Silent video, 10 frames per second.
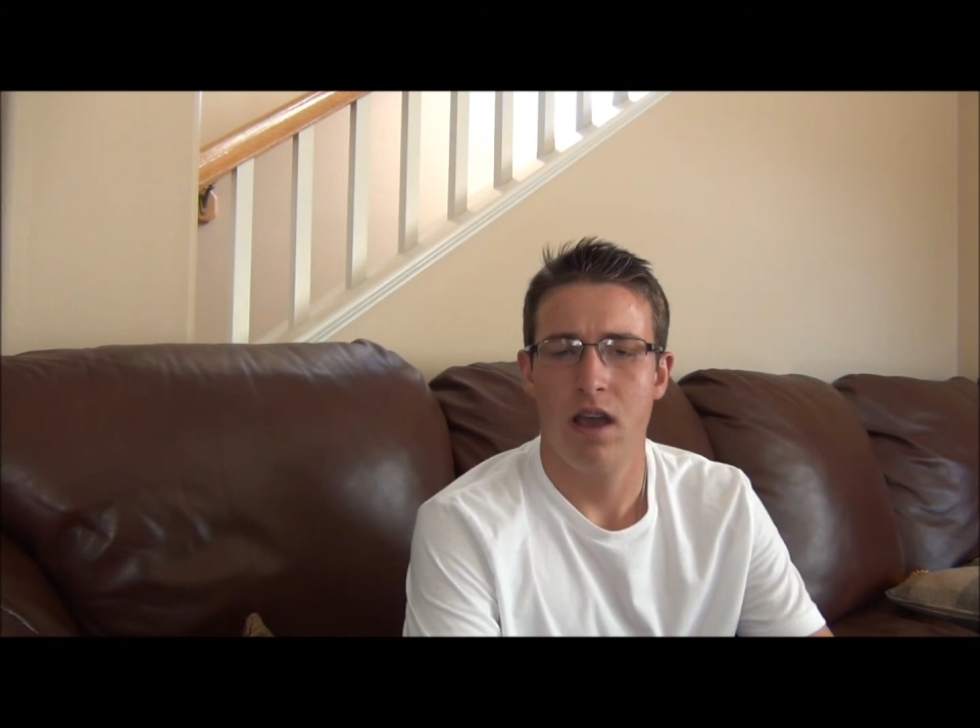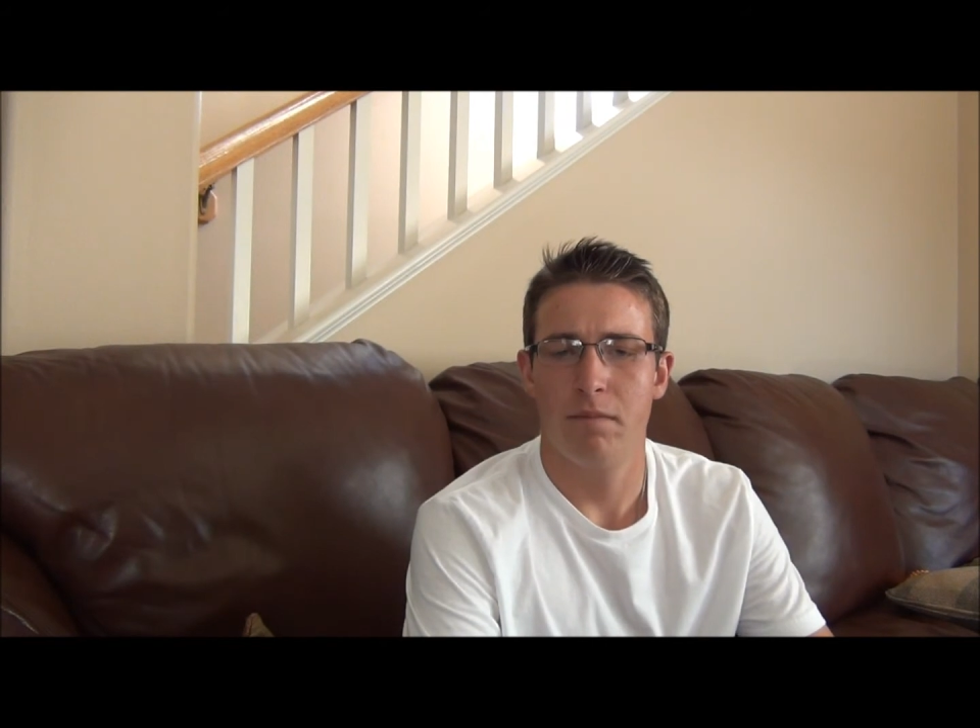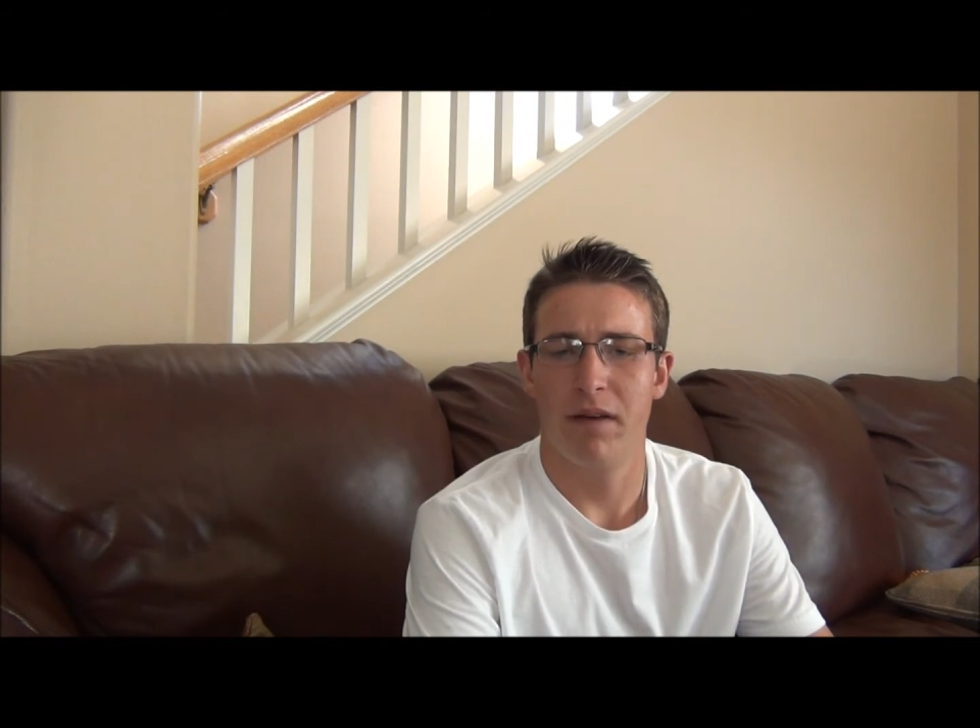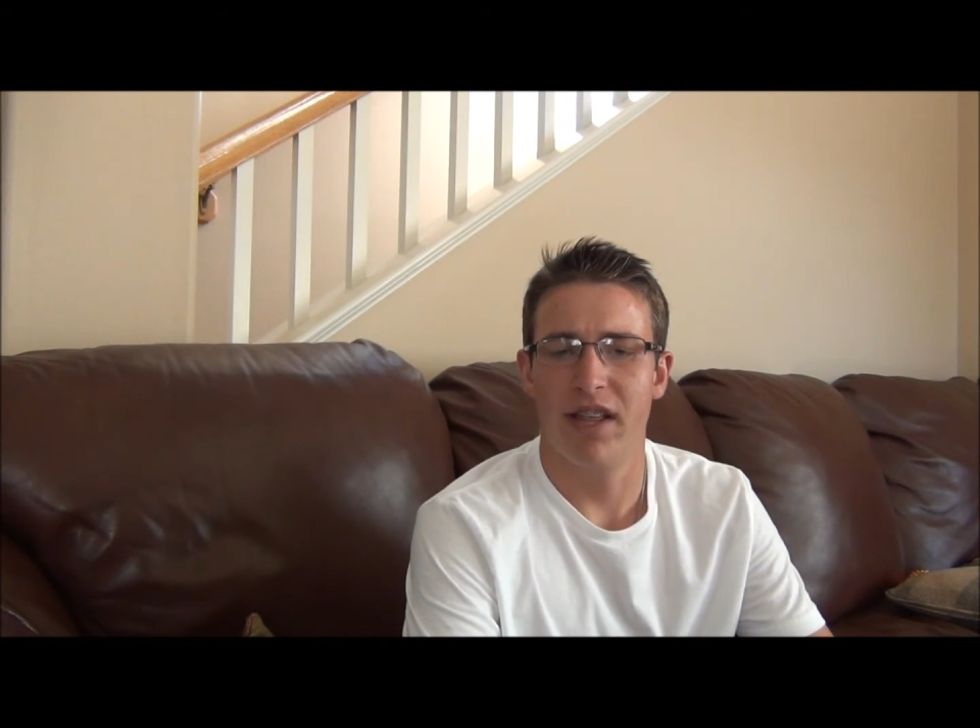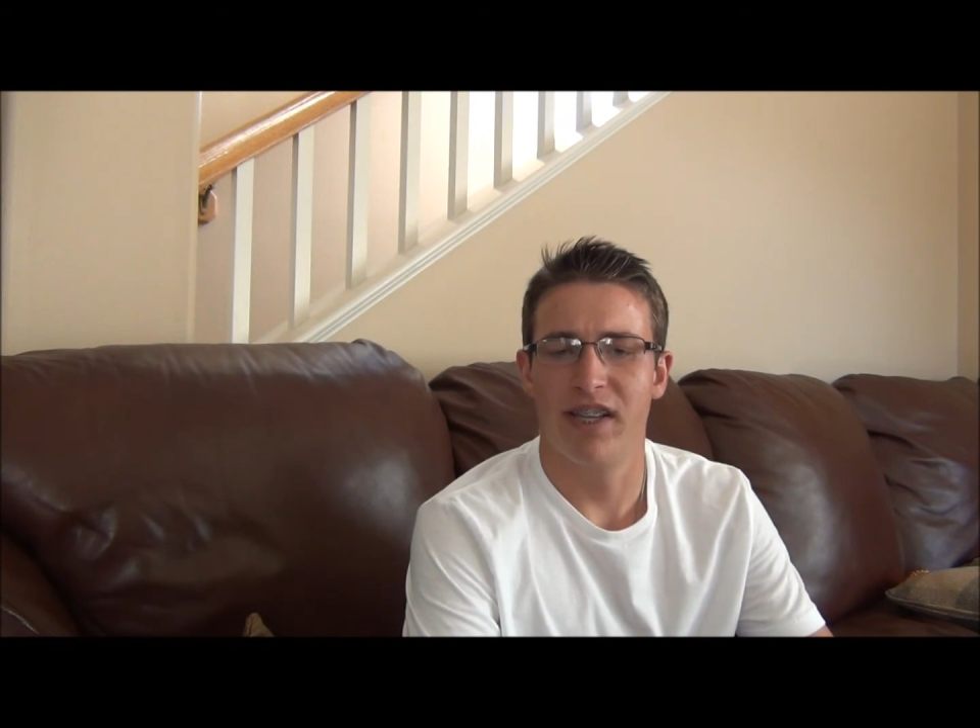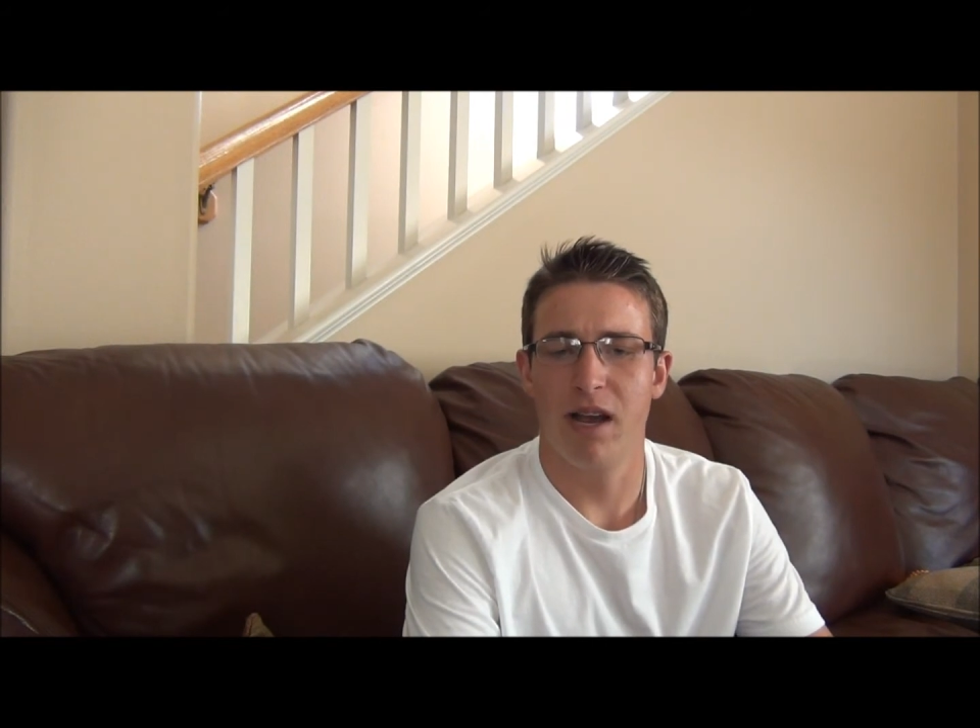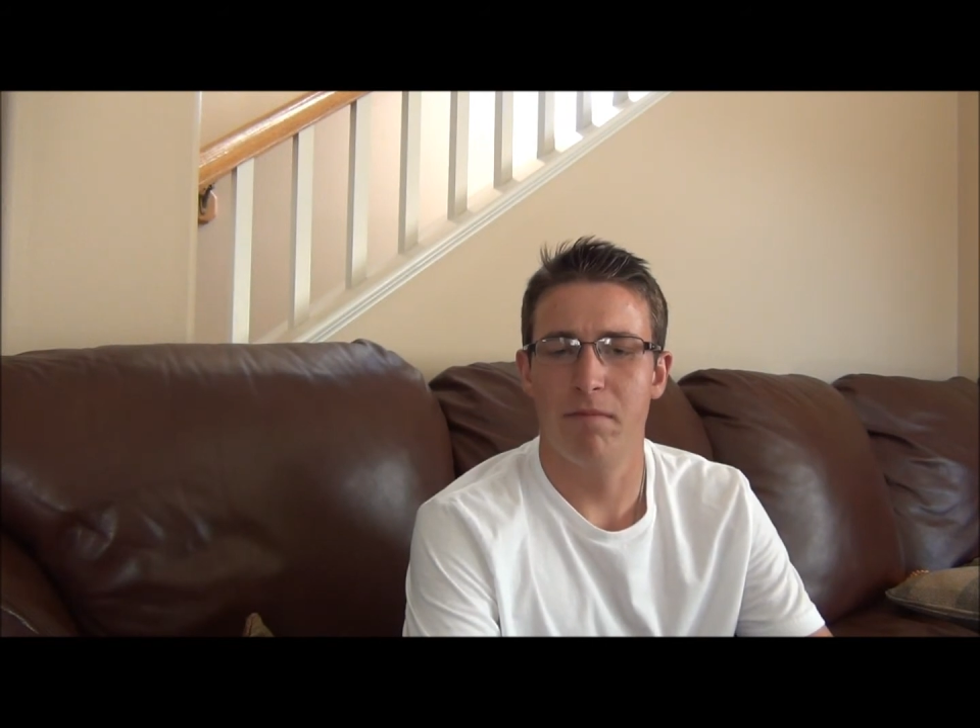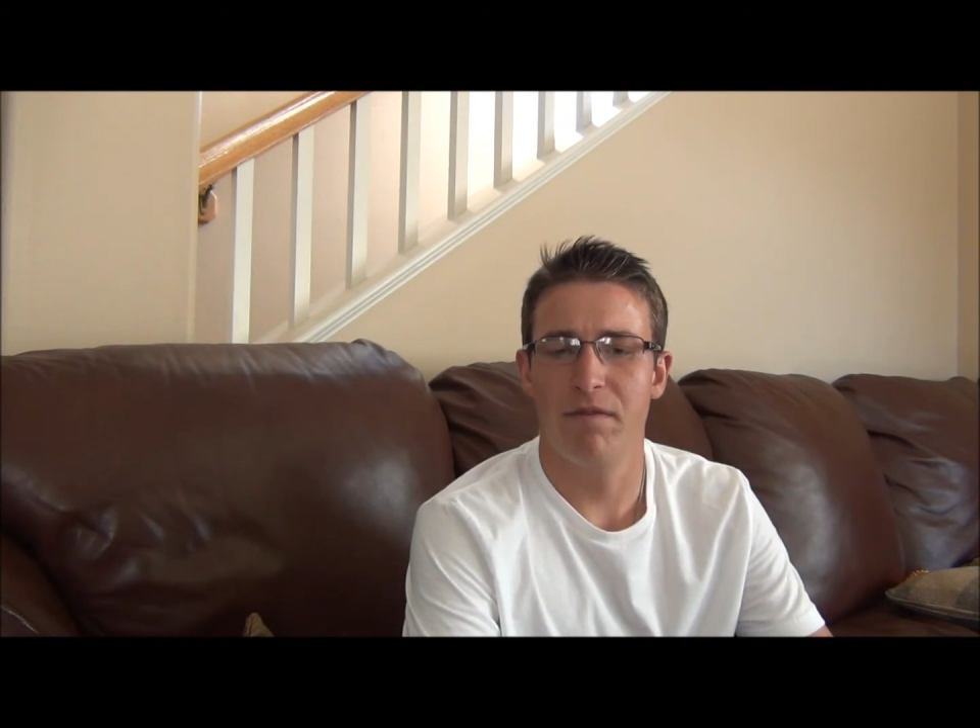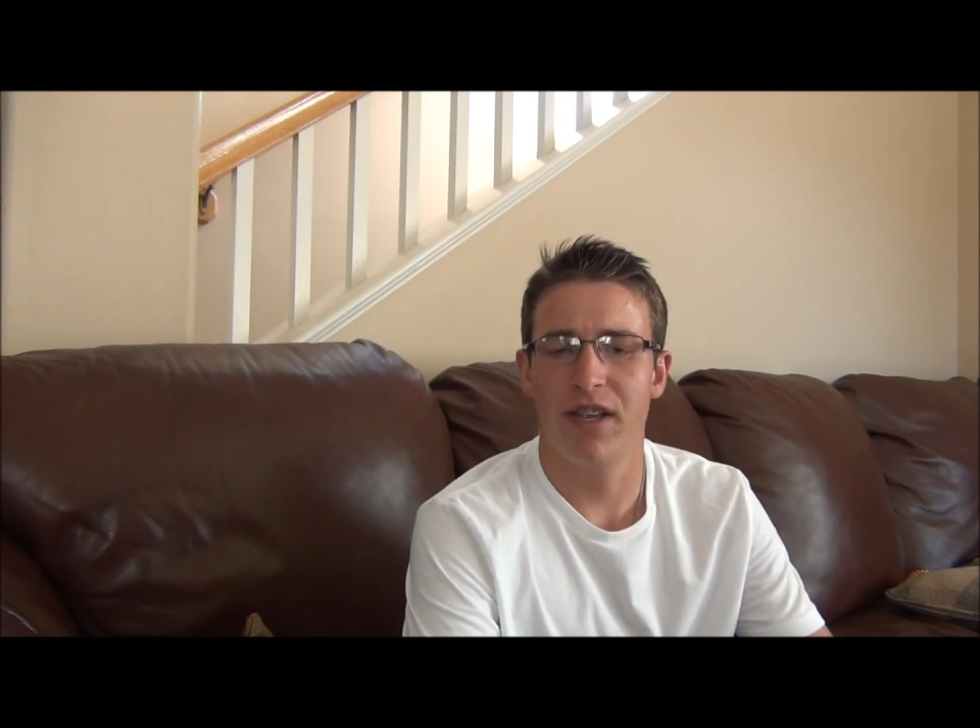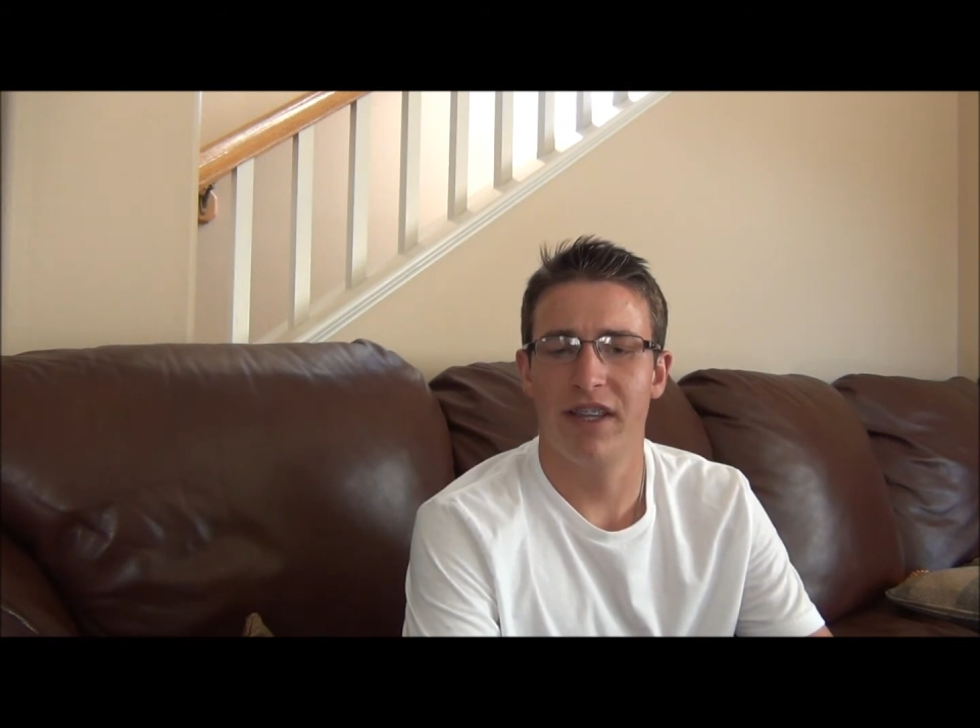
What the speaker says: By the time of the